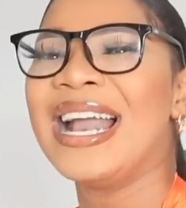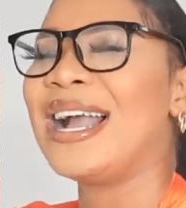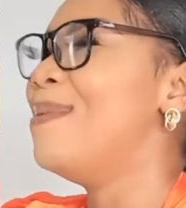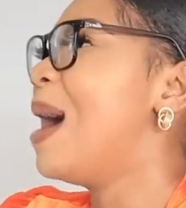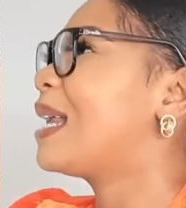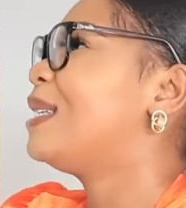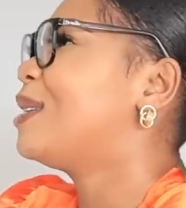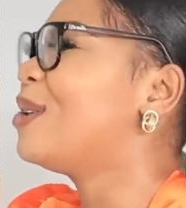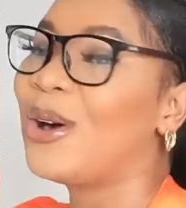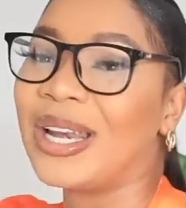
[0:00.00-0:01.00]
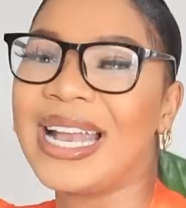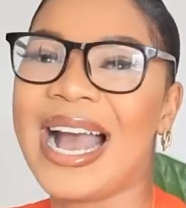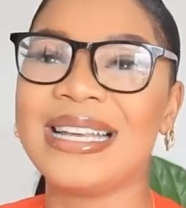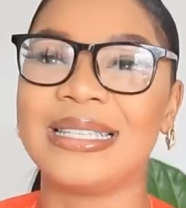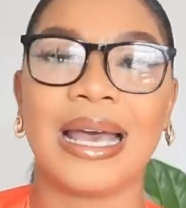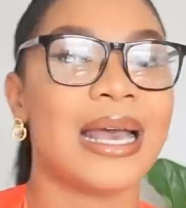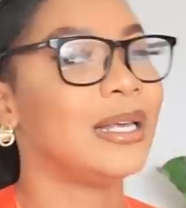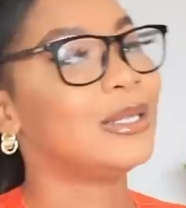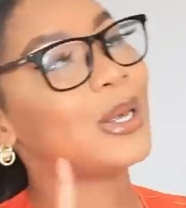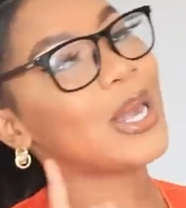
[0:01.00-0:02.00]
come on, accessory, guys.
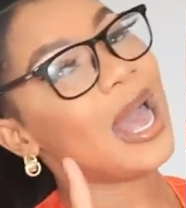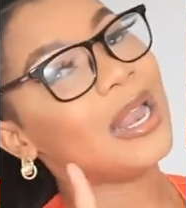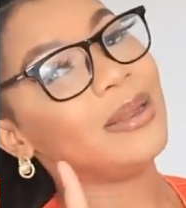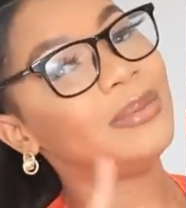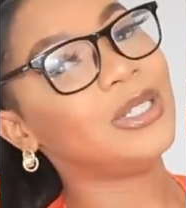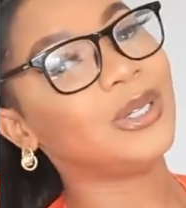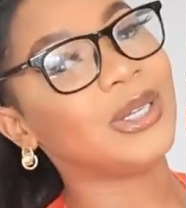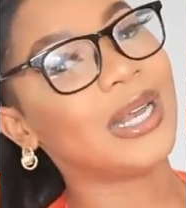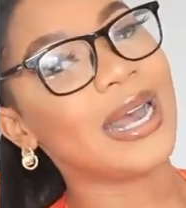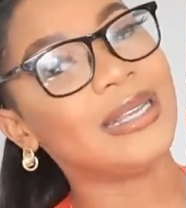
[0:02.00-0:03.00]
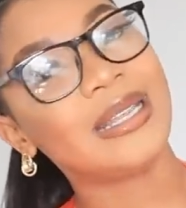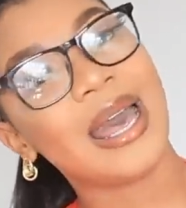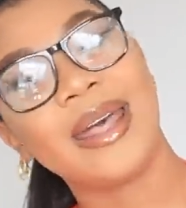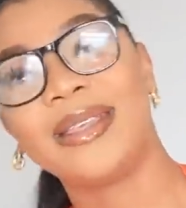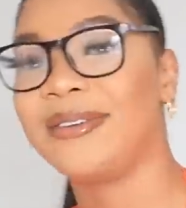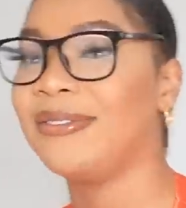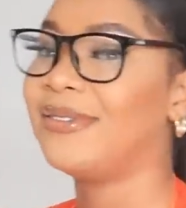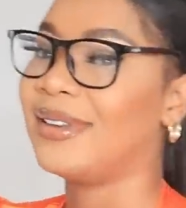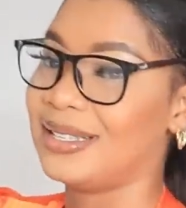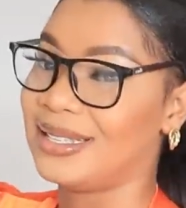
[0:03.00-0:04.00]
So yeah, let me show you guys the
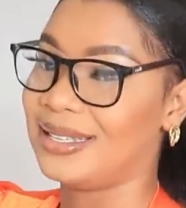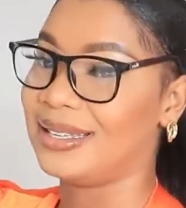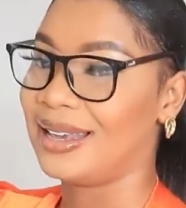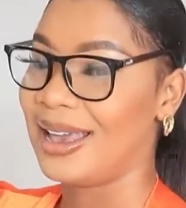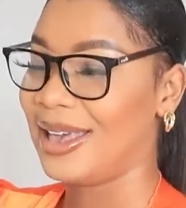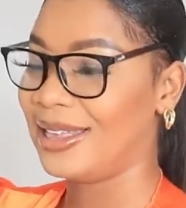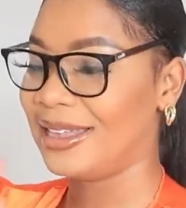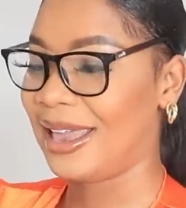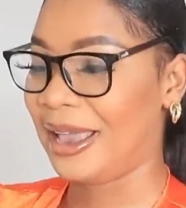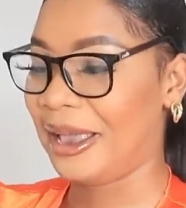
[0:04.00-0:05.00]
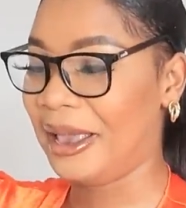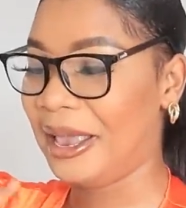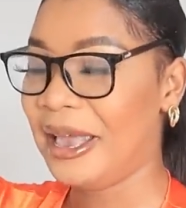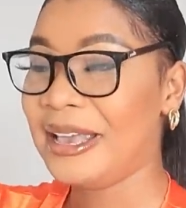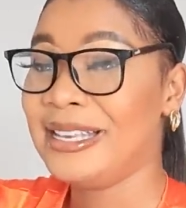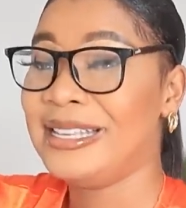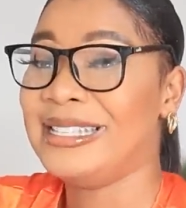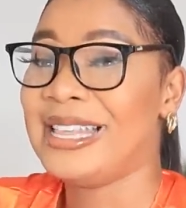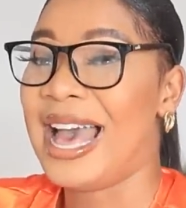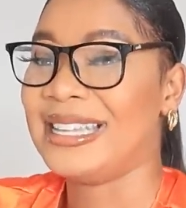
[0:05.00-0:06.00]
first thing.
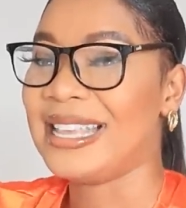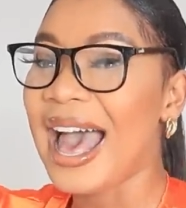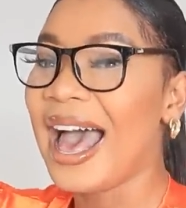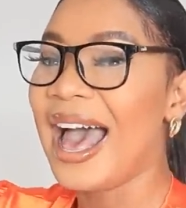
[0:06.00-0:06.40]
Yizaza.